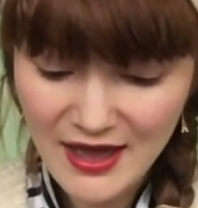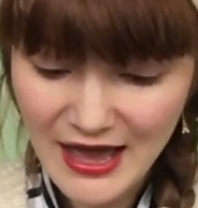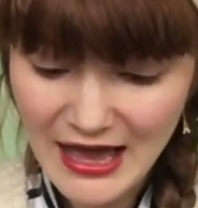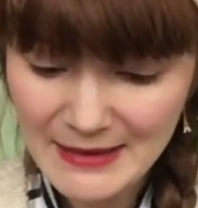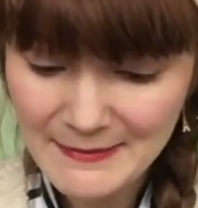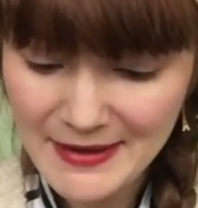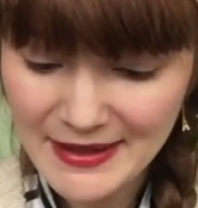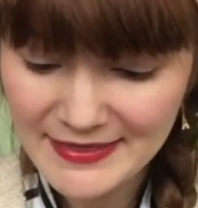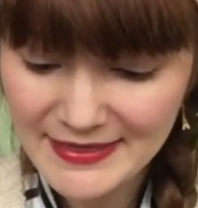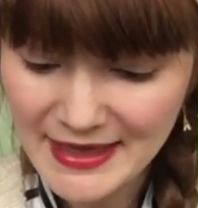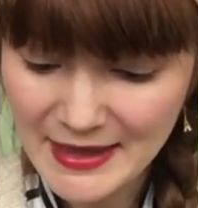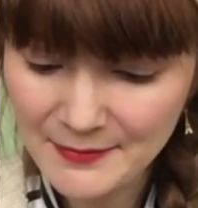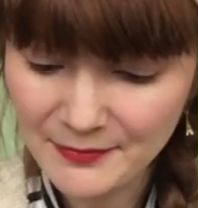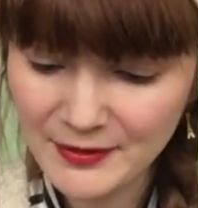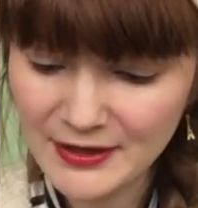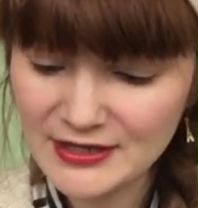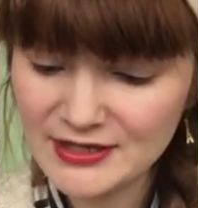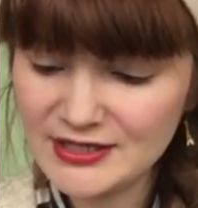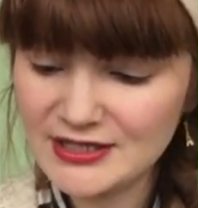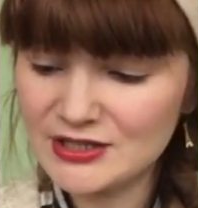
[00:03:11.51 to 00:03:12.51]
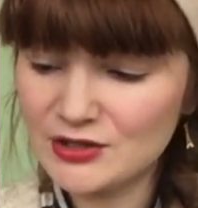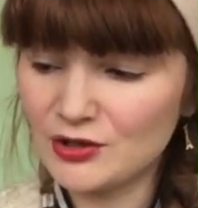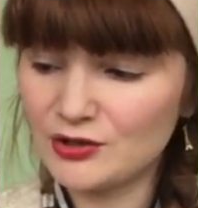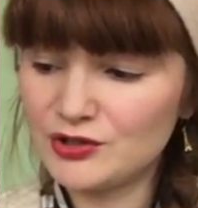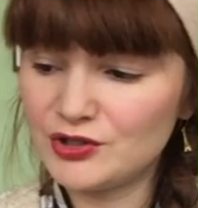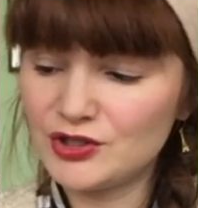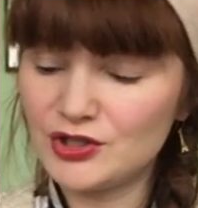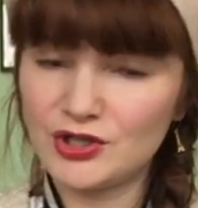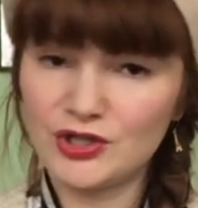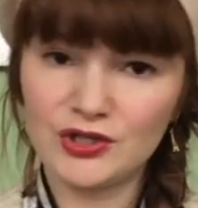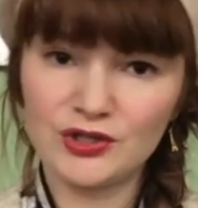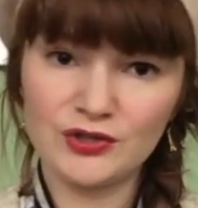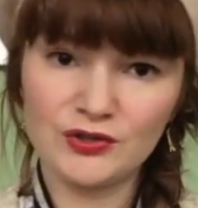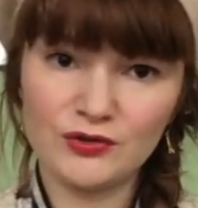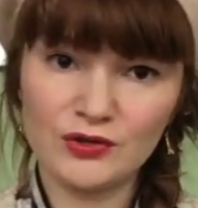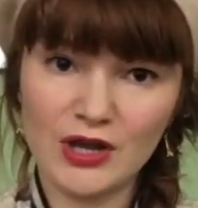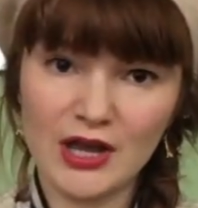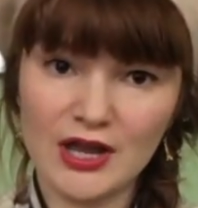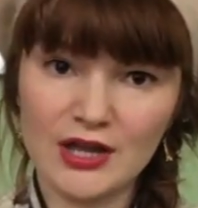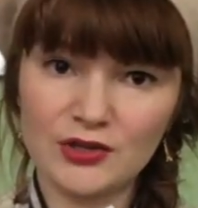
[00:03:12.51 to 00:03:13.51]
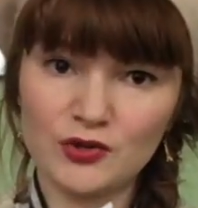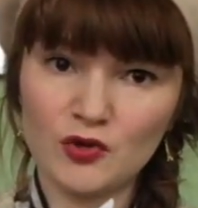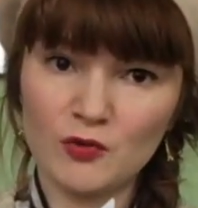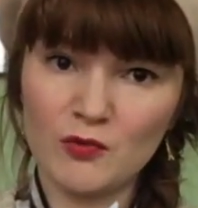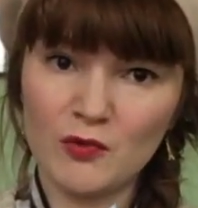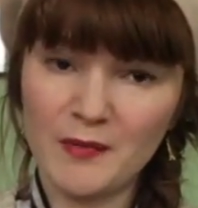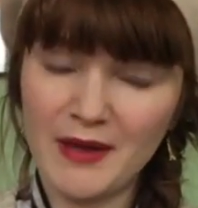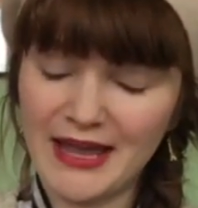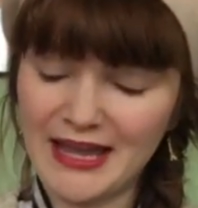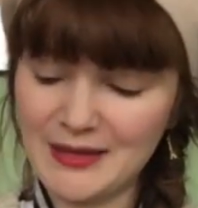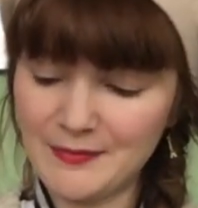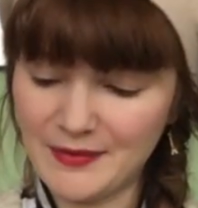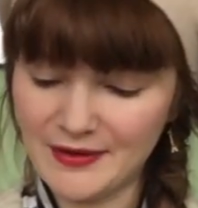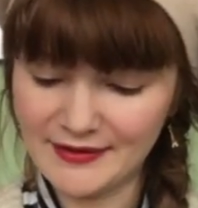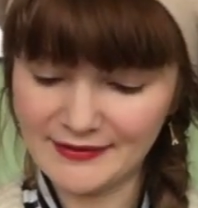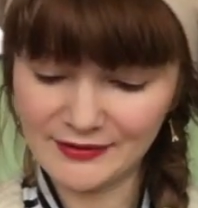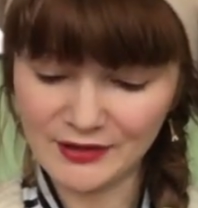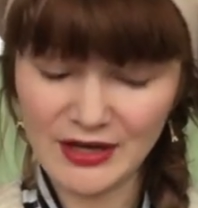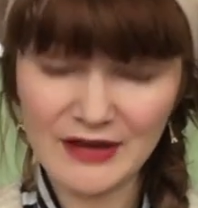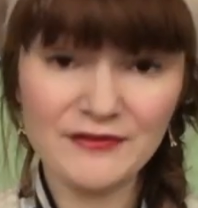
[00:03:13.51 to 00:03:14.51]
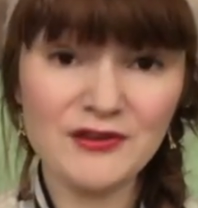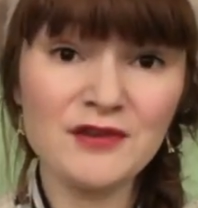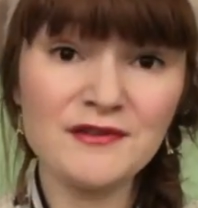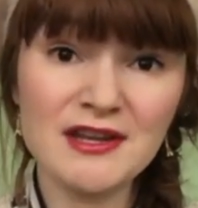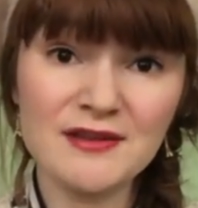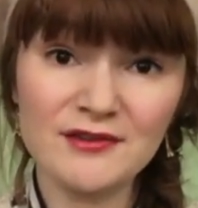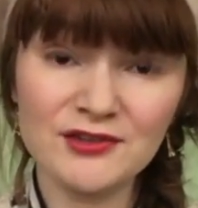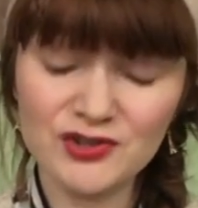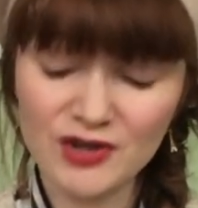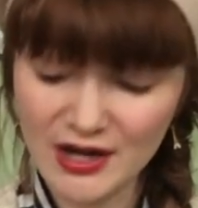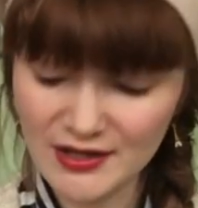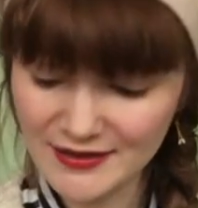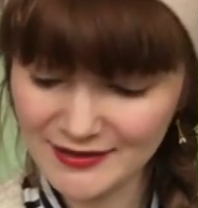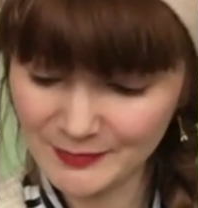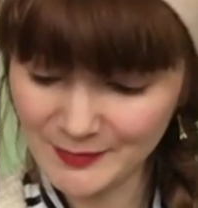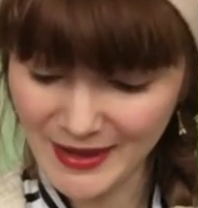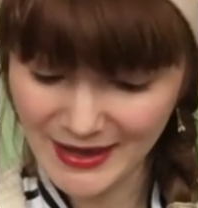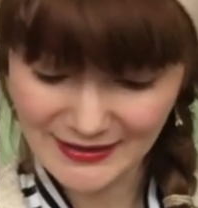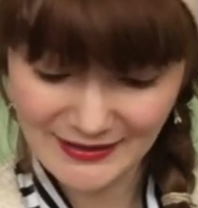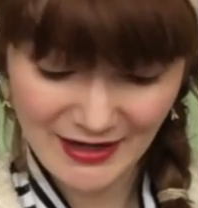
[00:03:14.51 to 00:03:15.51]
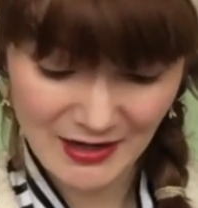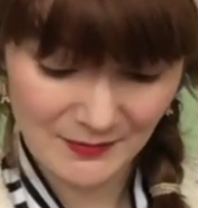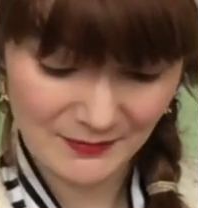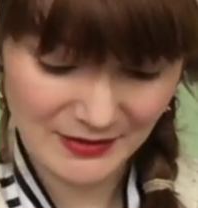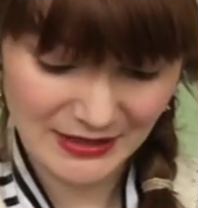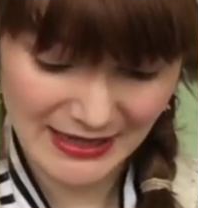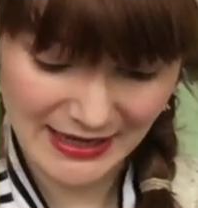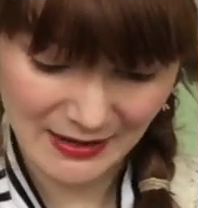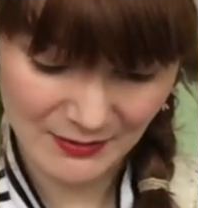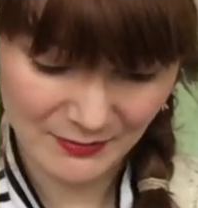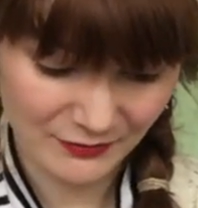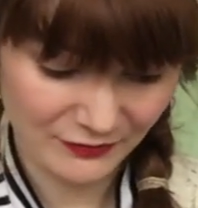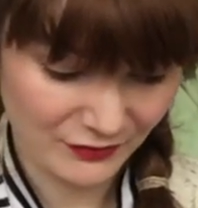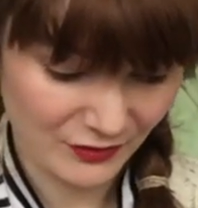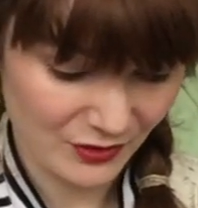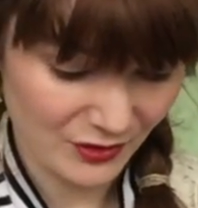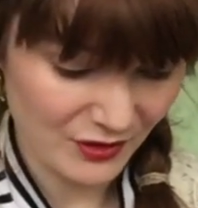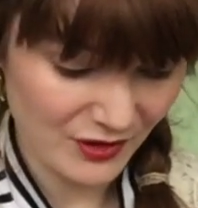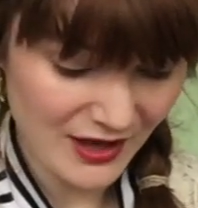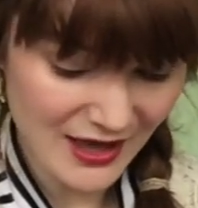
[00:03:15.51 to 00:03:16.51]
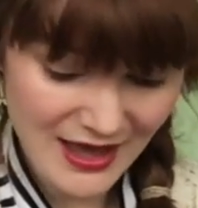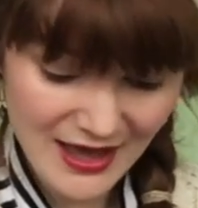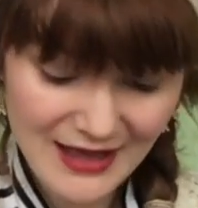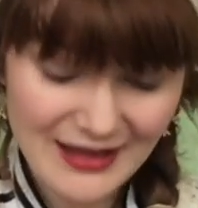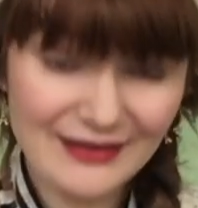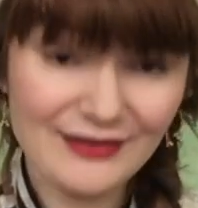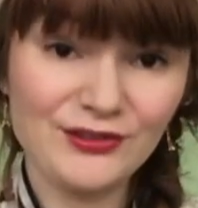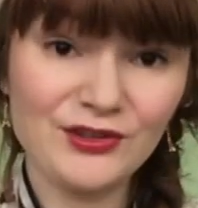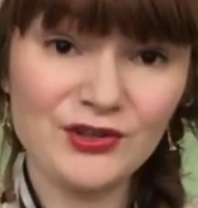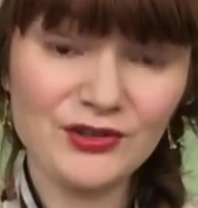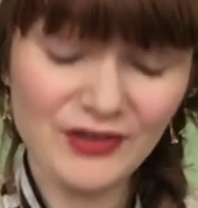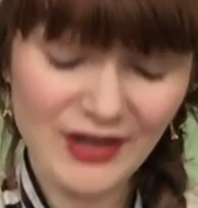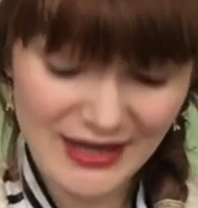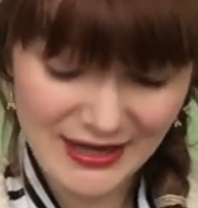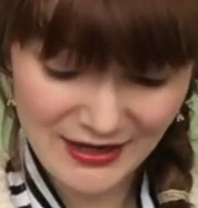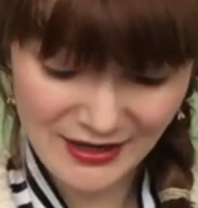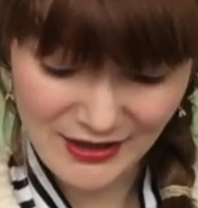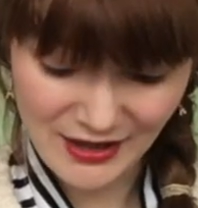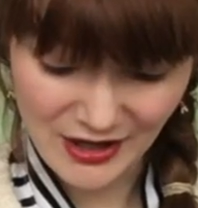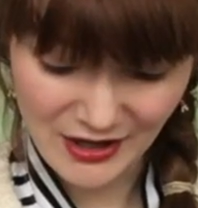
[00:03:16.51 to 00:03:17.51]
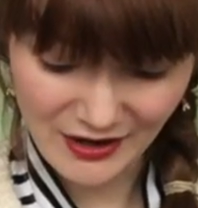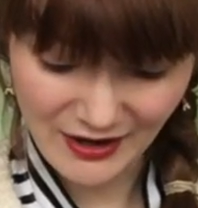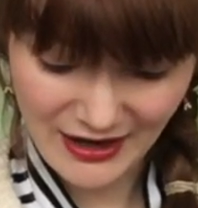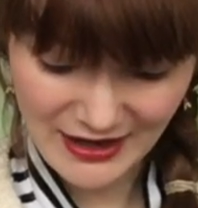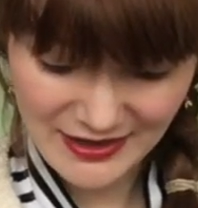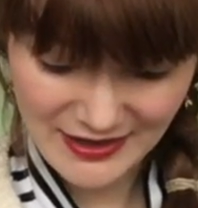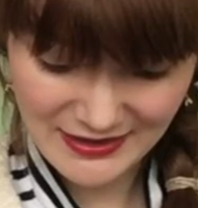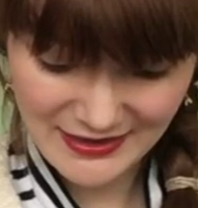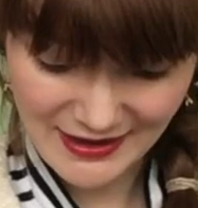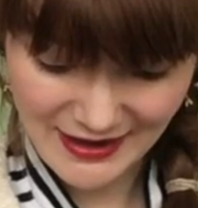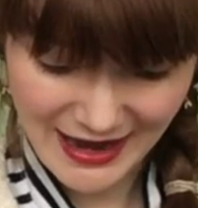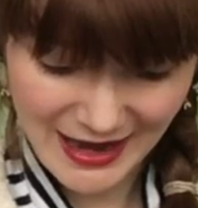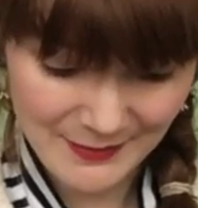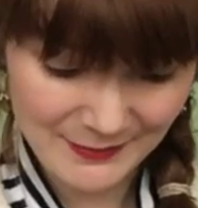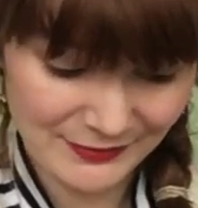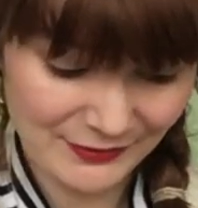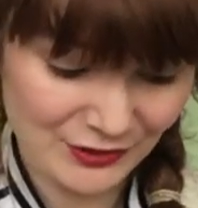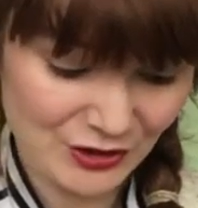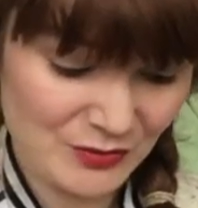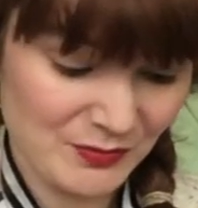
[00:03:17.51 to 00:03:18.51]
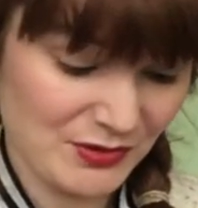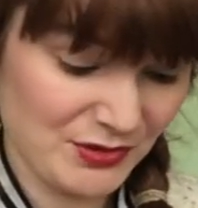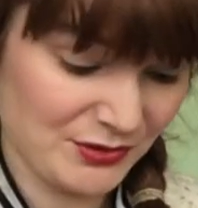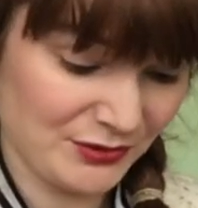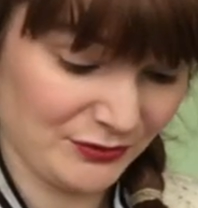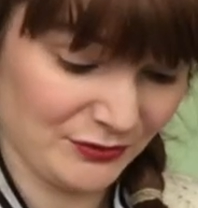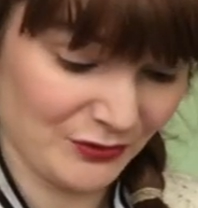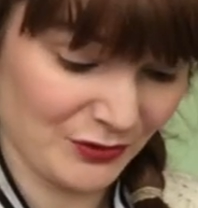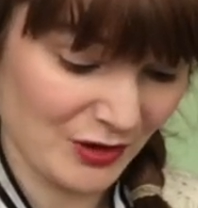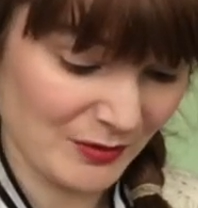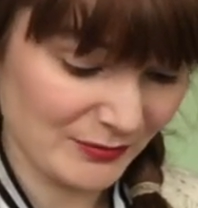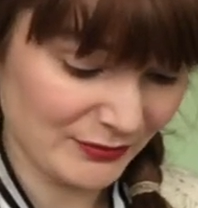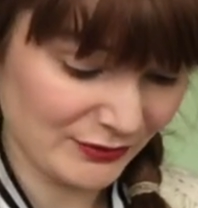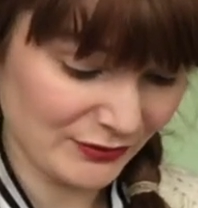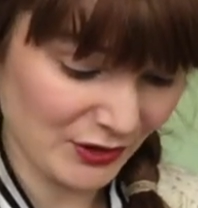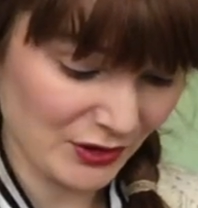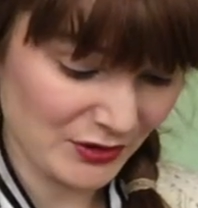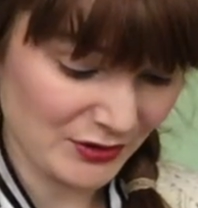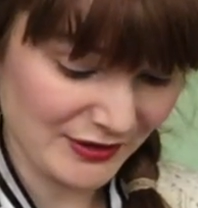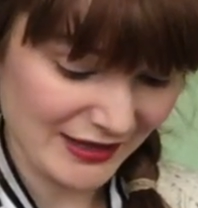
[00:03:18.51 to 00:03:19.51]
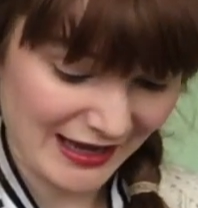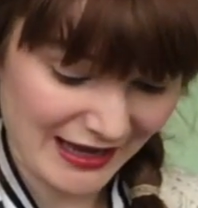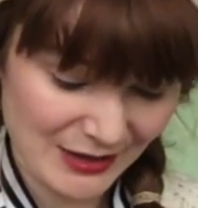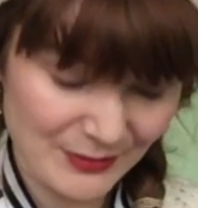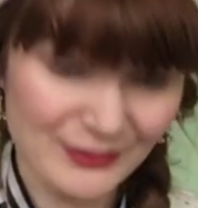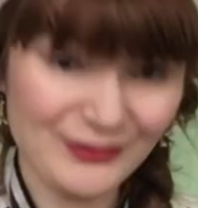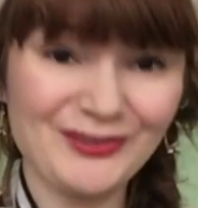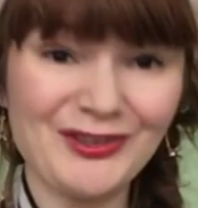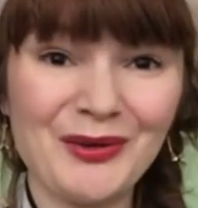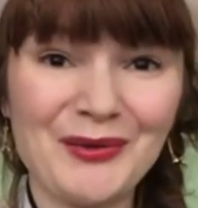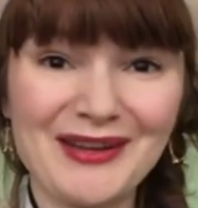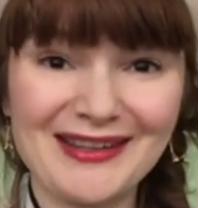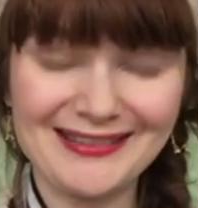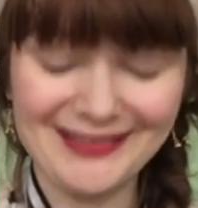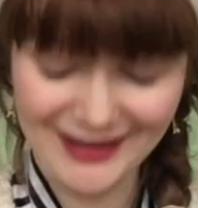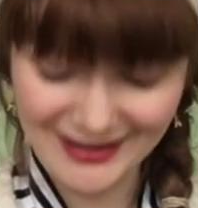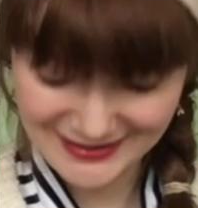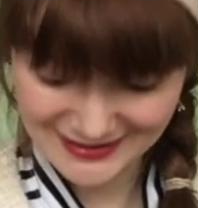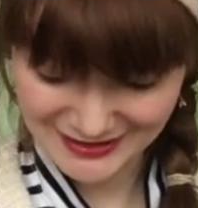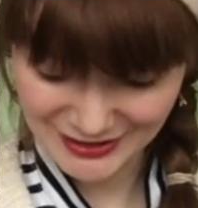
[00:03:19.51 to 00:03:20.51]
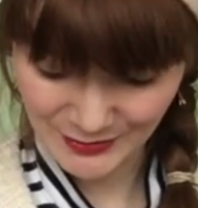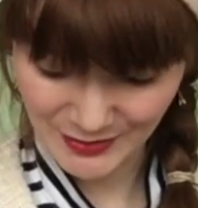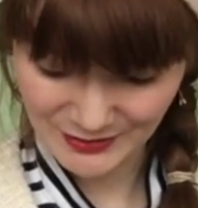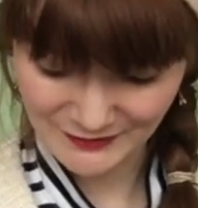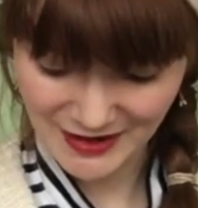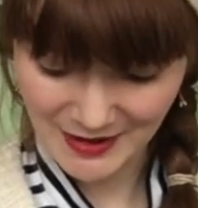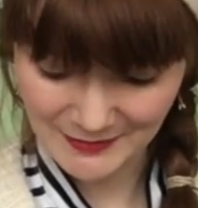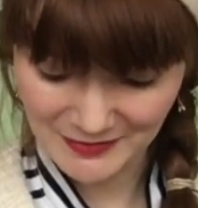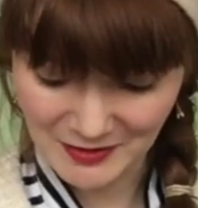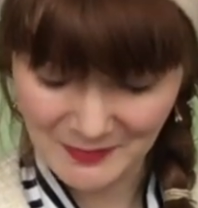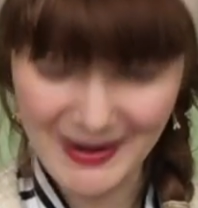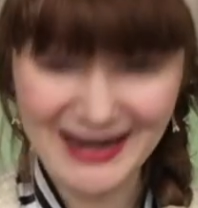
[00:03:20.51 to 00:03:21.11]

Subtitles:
And they're printed onto normal paper. So if you've never tried this pattern company out before, do take a look. I think they're absolutely beautiful. I was so excited to unwrap them.